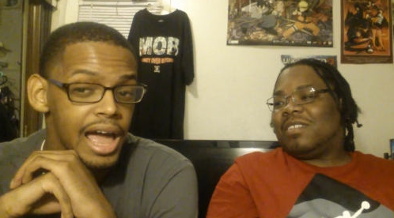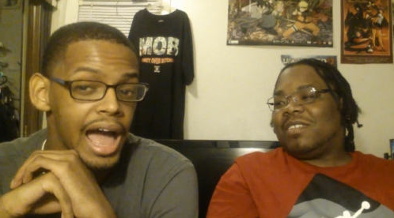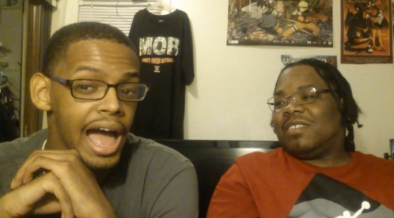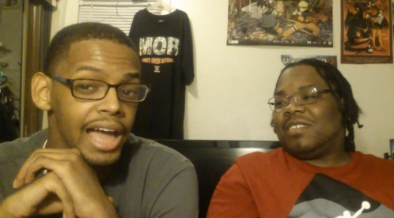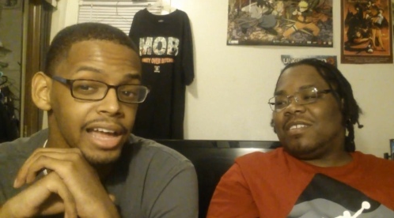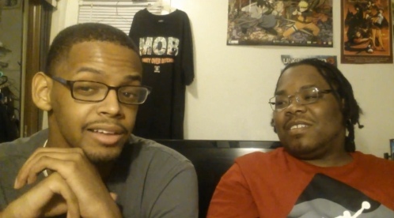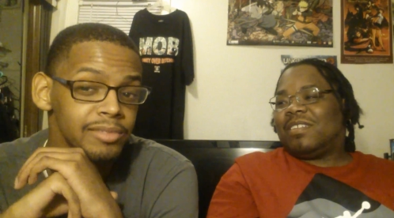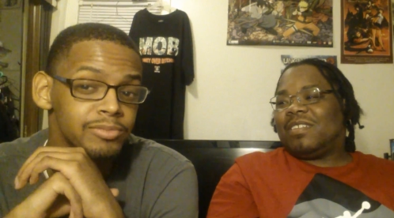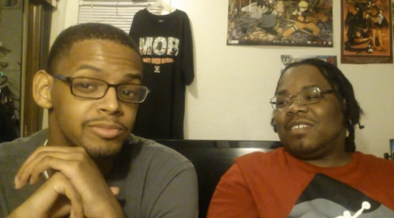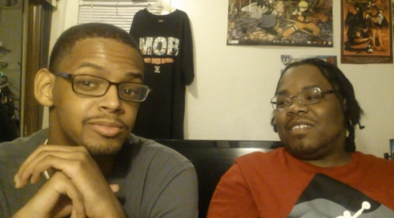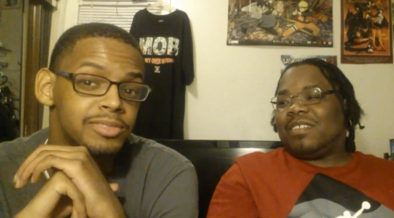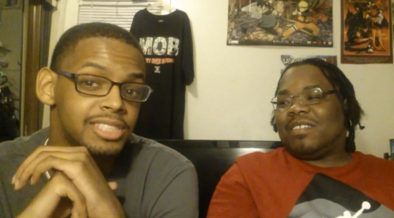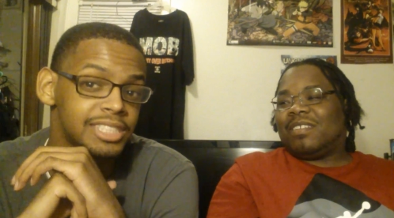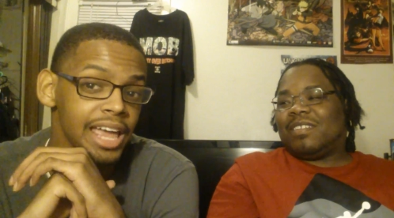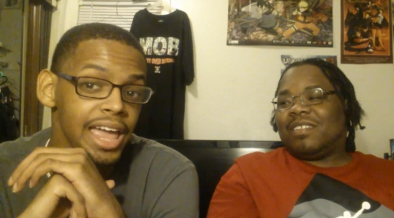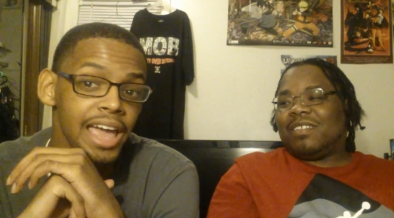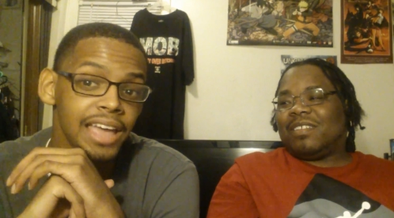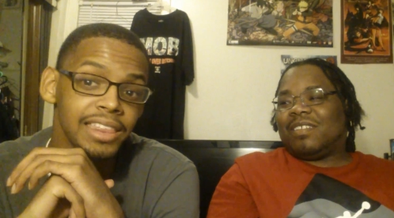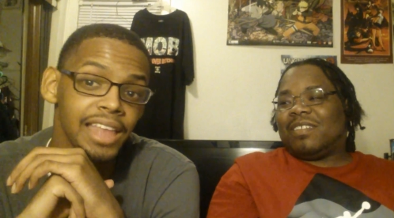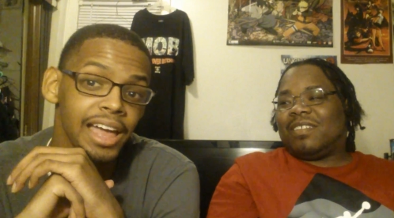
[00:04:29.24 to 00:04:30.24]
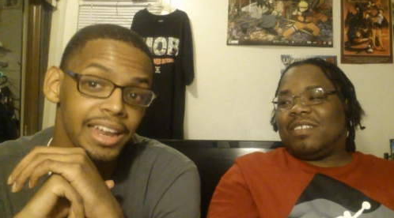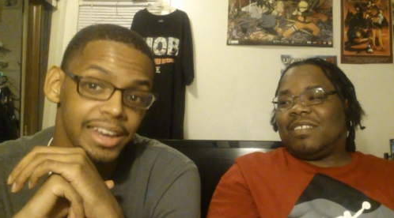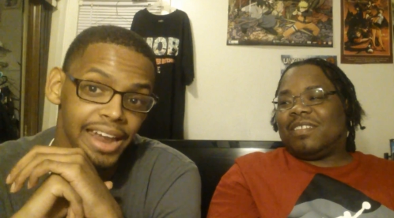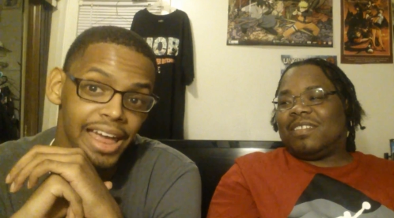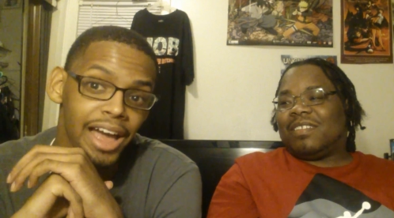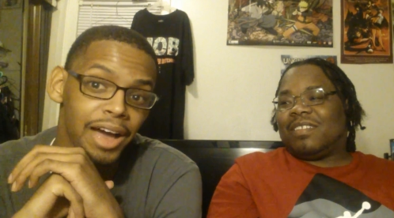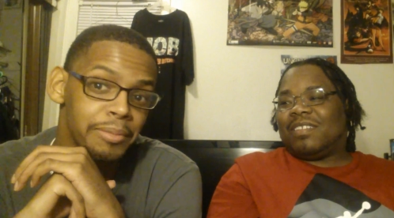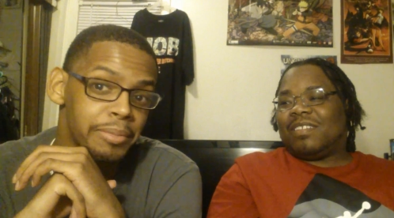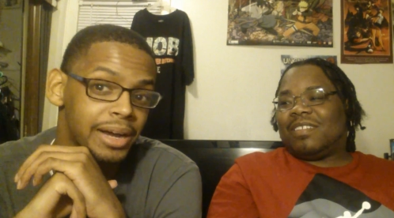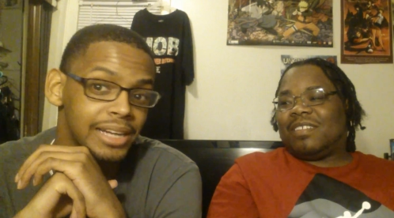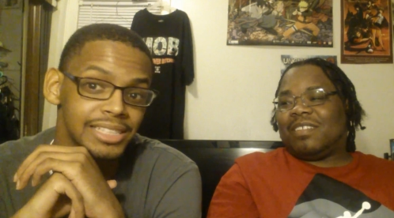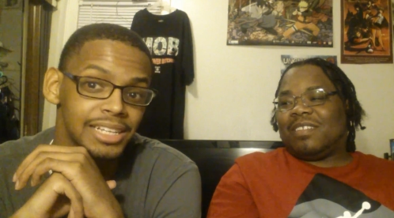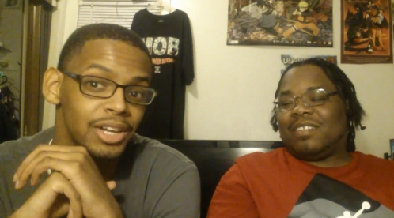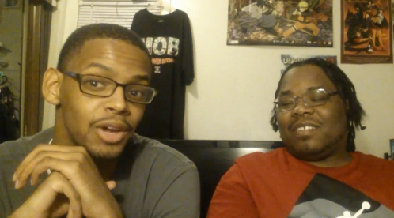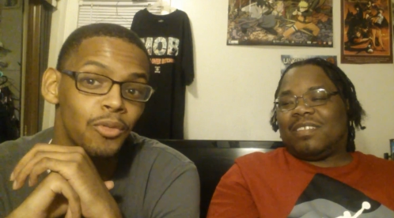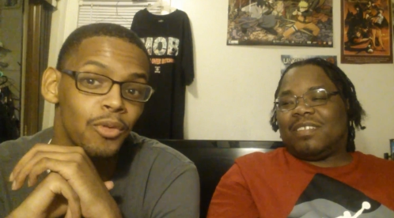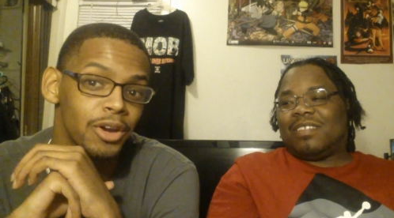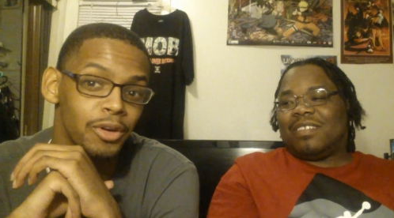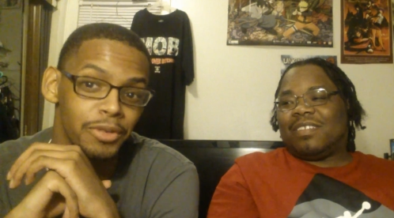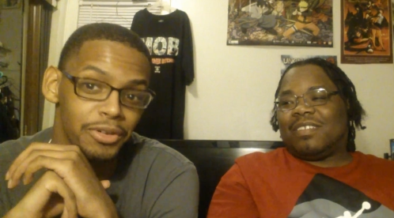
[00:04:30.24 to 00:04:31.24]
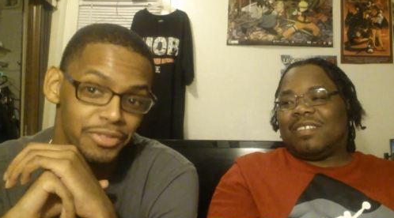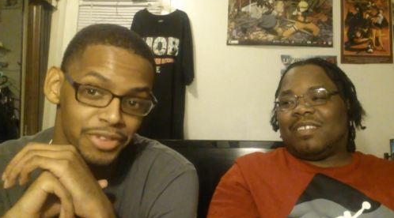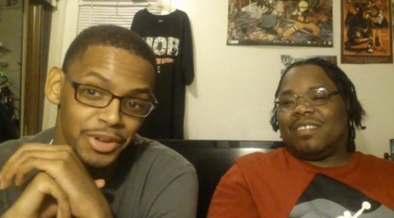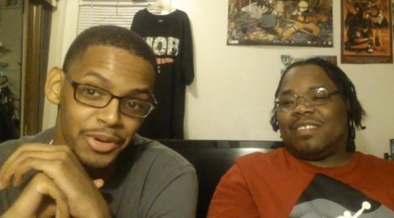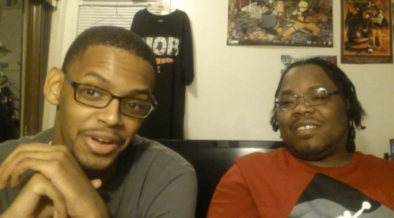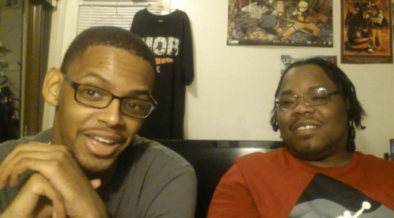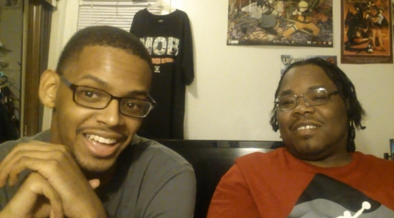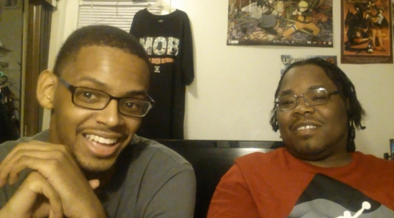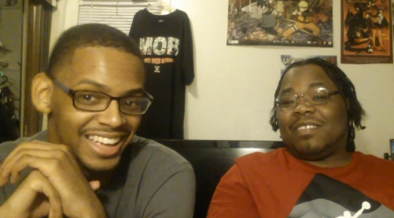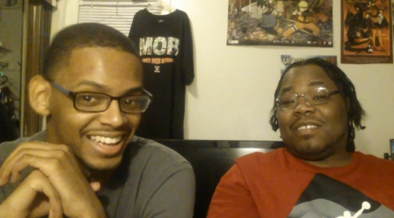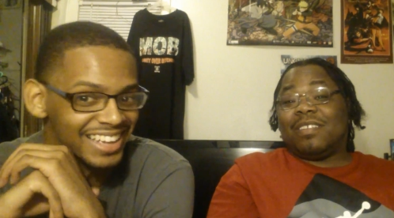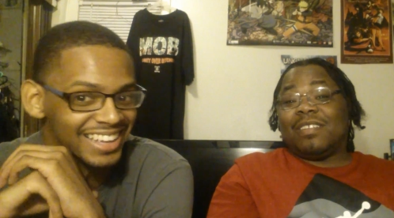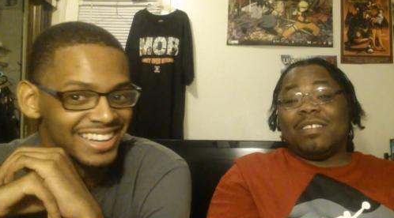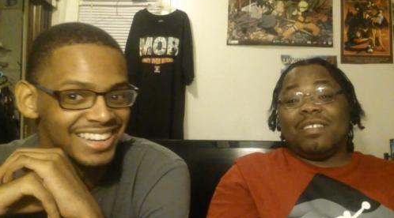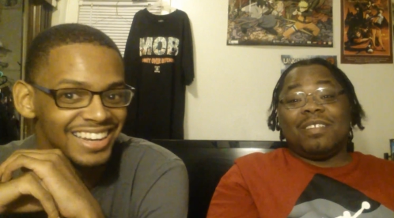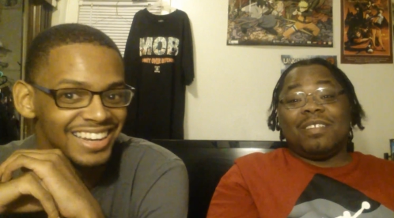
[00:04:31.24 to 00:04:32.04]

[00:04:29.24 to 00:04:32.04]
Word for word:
Speaker 1: i saying that now because I don't want to review it.